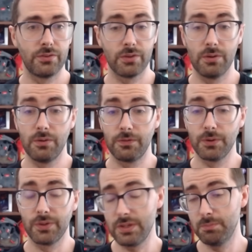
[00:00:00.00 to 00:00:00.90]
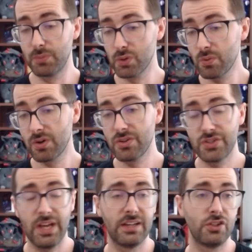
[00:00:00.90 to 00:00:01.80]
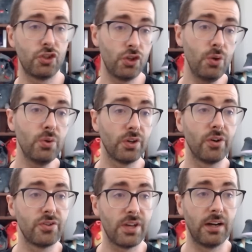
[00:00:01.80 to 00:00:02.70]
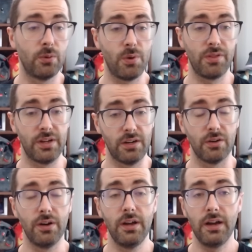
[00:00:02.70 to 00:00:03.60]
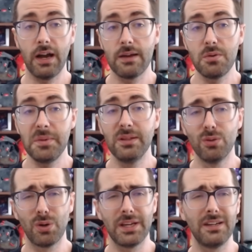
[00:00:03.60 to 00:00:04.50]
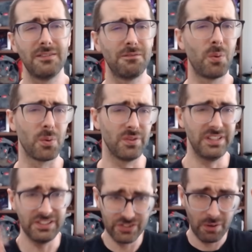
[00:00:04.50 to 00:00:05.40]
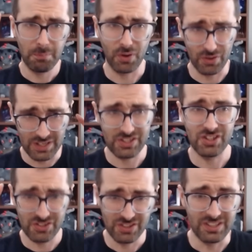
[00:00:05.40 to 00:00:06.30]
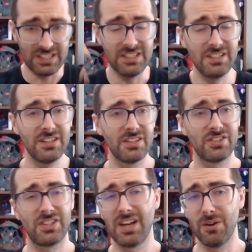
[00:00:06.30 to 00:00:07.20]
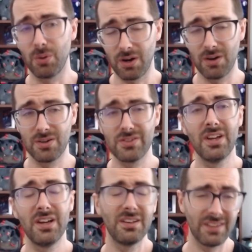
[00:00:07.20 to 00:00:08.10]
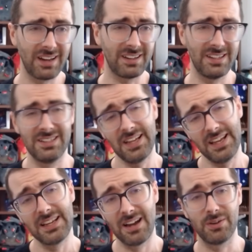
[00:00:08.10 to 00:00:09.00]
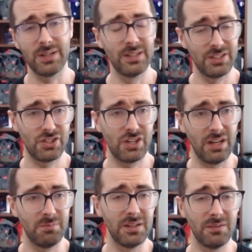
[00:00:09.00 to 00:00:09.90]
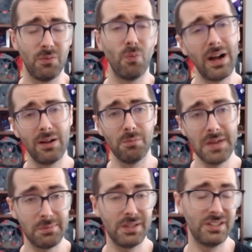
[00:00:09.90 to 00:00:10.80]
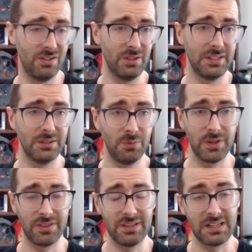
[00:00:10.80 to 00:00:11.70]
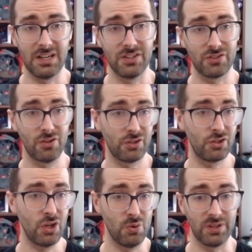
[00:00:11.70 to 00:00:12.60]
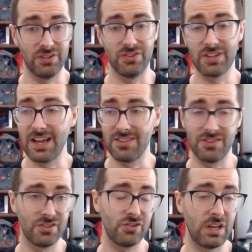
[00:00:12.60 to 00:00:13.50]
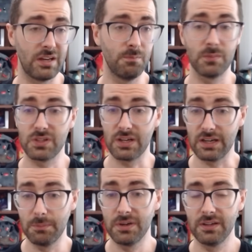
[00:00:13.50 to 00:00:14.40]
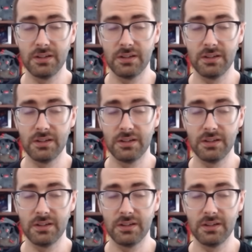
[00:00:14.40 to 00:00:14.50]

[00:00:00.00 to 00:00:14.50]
So for the brewers and tuners out there, I would be looking for these Pernicious Deed style cards that can take out an enchantment while maybe dealing with the construct tokens at the same time.